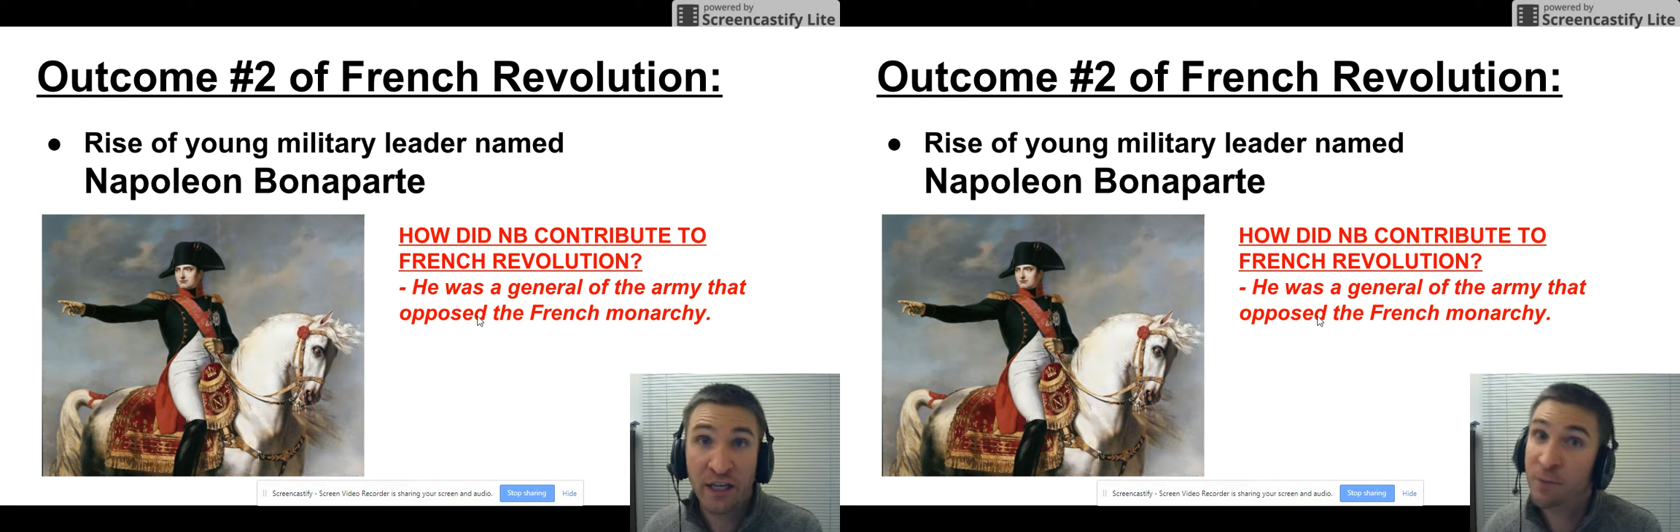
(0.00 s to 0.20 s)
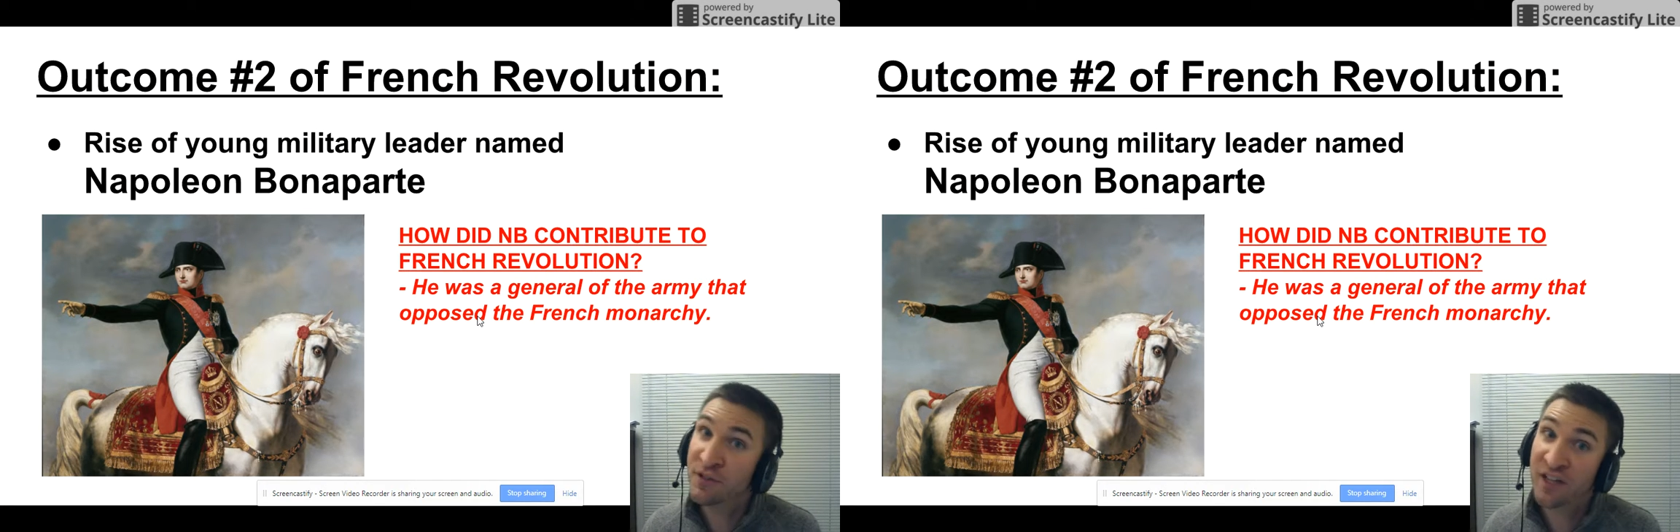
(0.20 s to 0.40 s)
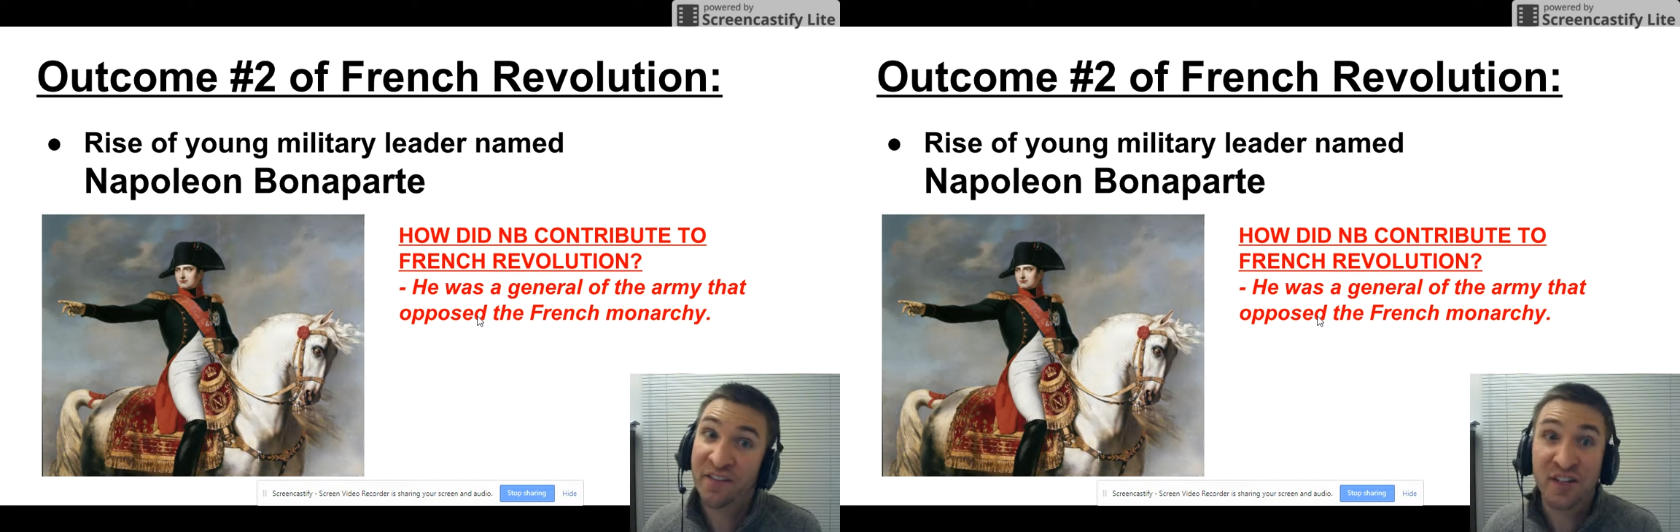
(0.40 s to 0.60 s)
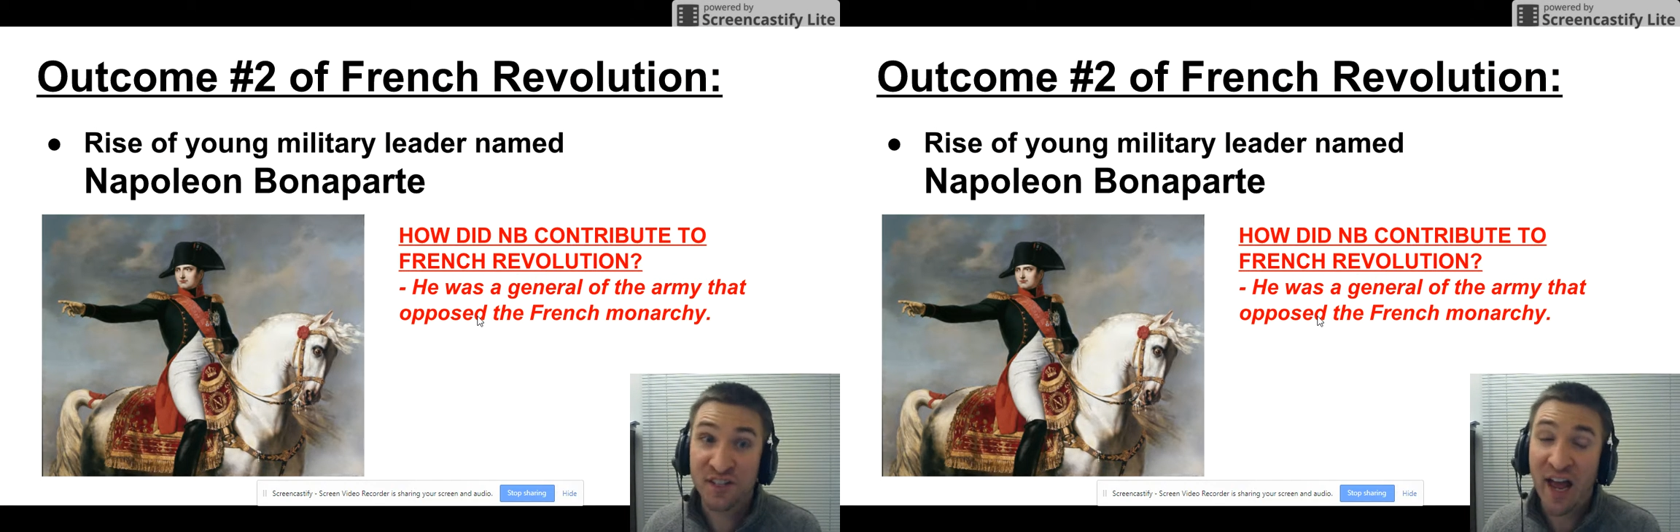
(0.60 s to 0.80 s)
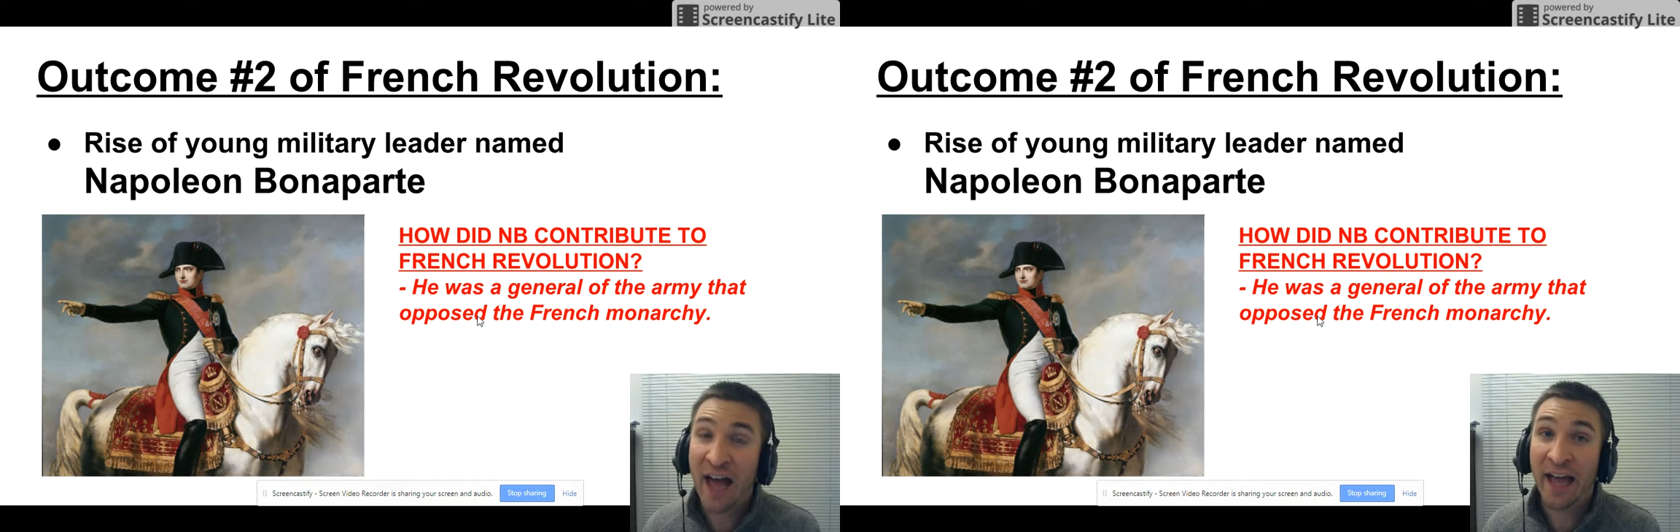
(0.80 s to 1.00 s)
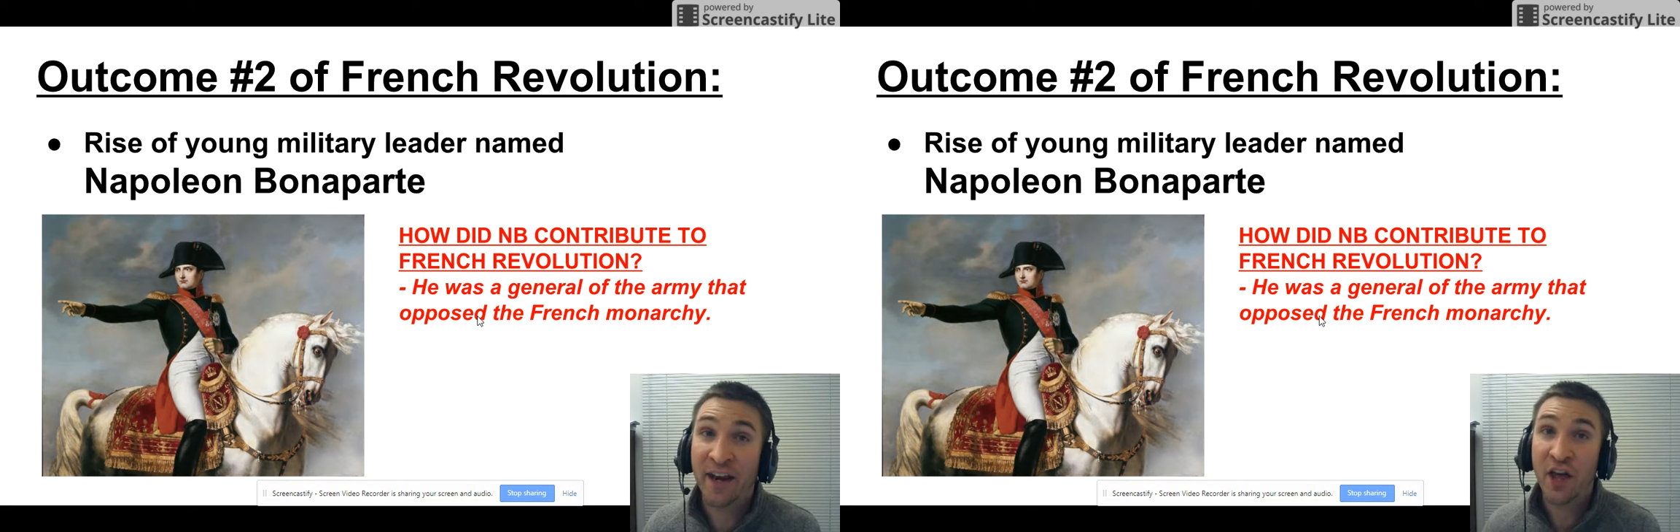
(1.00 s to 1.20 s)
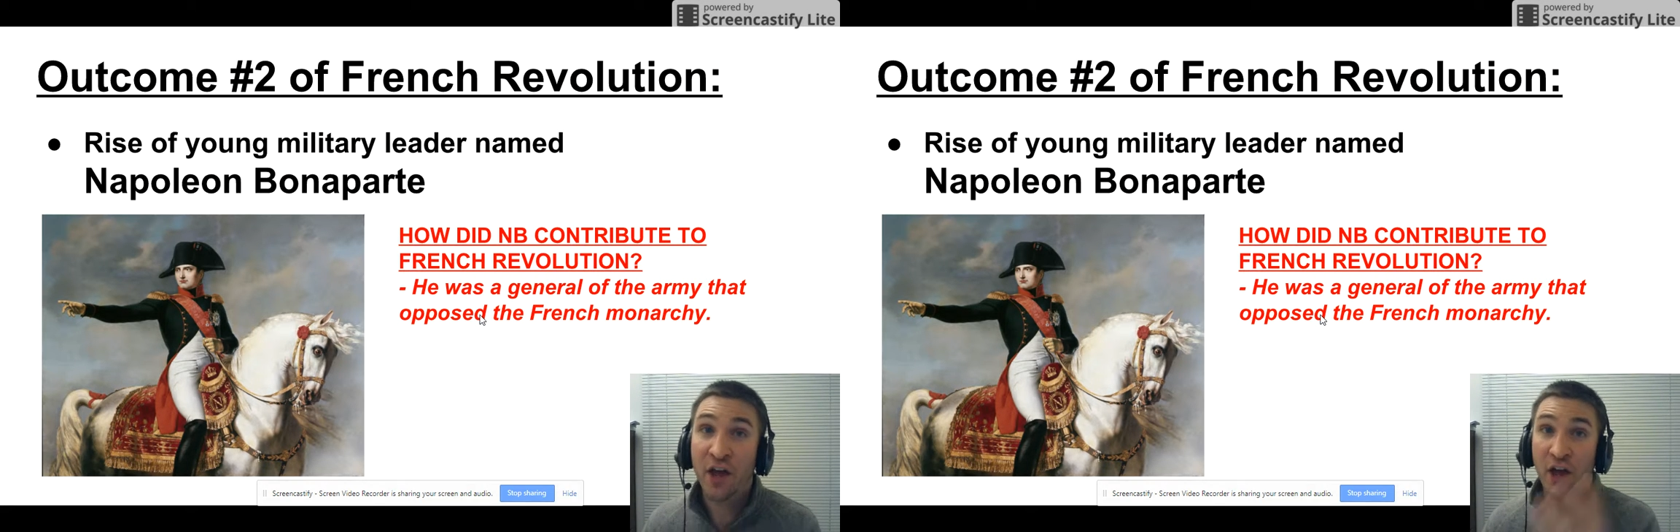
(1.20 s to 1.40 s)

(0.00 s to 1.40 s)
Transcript: He was on the side